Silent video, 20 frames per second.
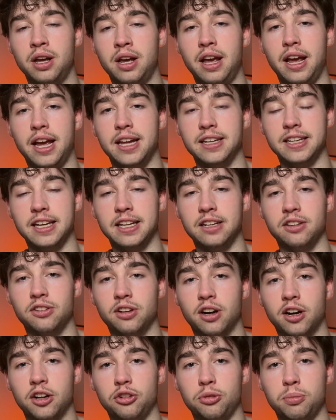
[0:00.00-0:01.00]
and get in
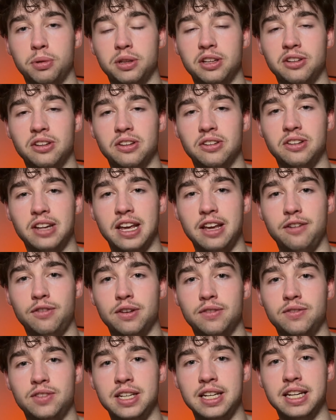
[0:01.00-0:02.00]
touch. But this is day
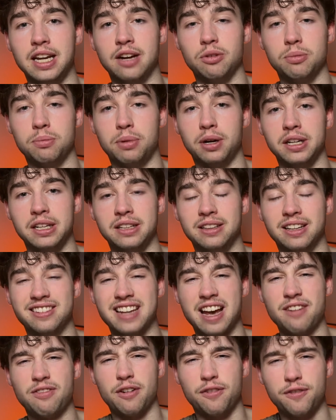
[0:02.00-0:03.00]
15, everybody. Let's
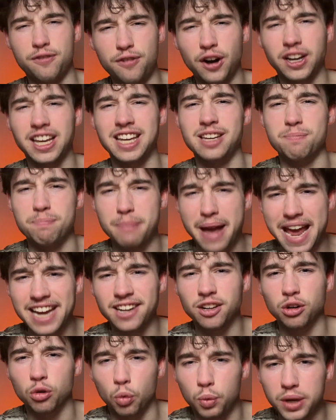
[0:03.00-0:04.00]
have a fucking
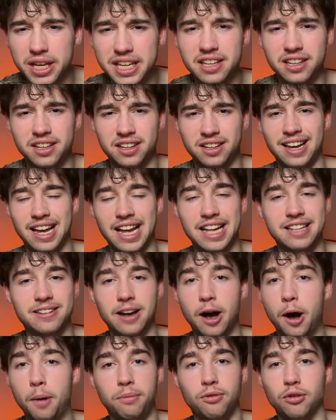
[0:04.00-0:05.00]
banger week. It's
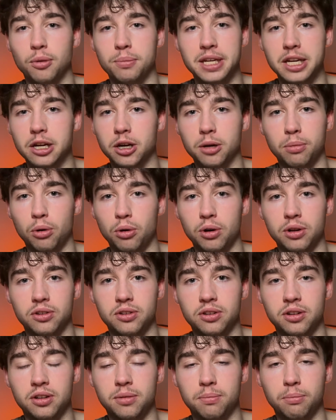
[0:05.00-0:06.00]
up from here,
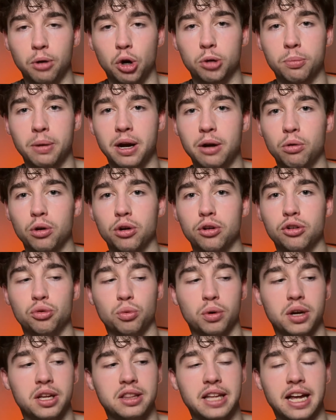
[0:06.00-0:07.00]
boys. Mark my words,
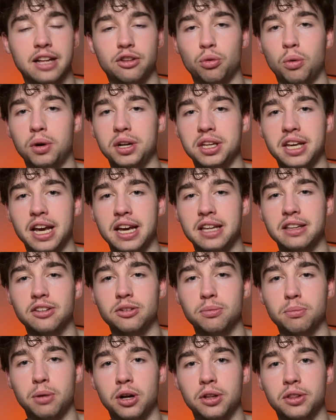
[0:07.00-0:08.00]
we're hitting that 20K
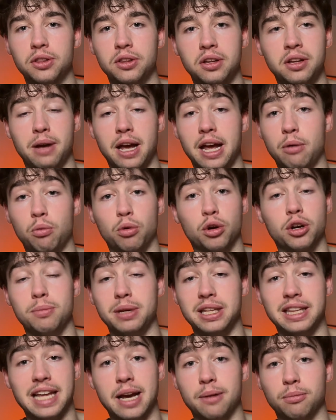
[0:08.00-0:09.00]
this month. We're going to be
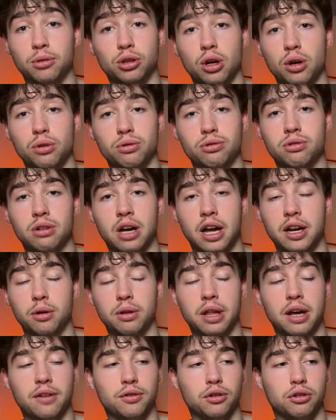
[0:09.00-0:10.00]
damn close. I know
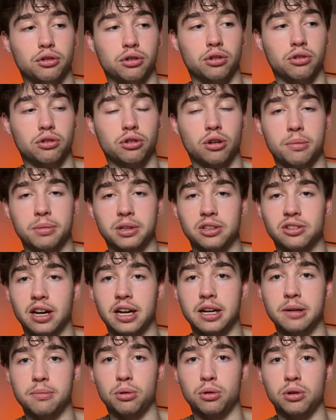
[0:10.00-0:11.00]
that for sure. So I'm
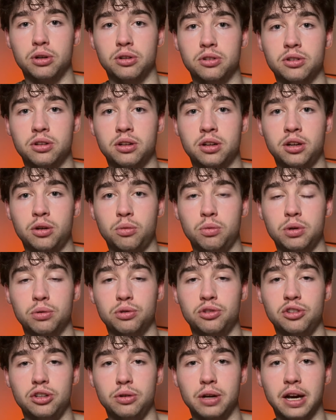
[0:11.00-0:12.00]
excited, boys. We'll
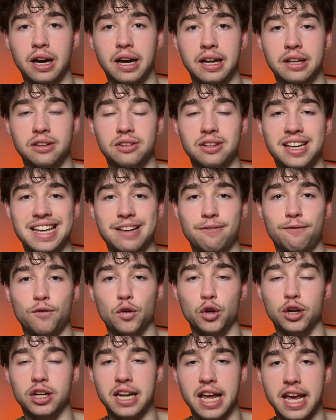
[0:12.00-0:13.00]
see you guys for
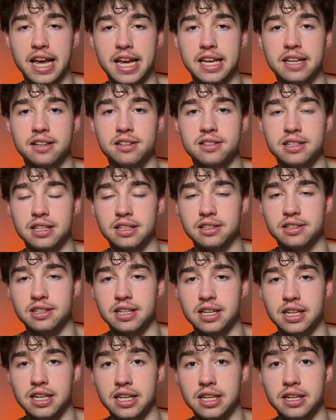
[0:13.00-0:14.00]
day
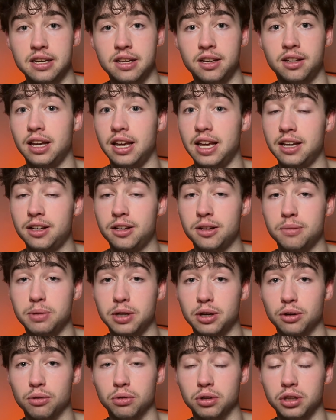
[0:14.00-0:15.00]
16. It could be
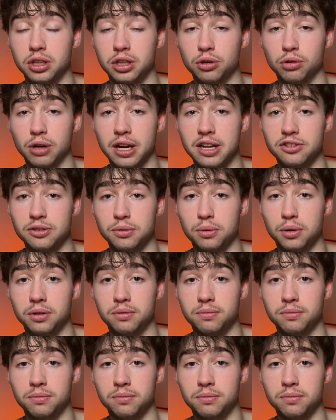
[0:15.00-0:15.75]
a really crazy one.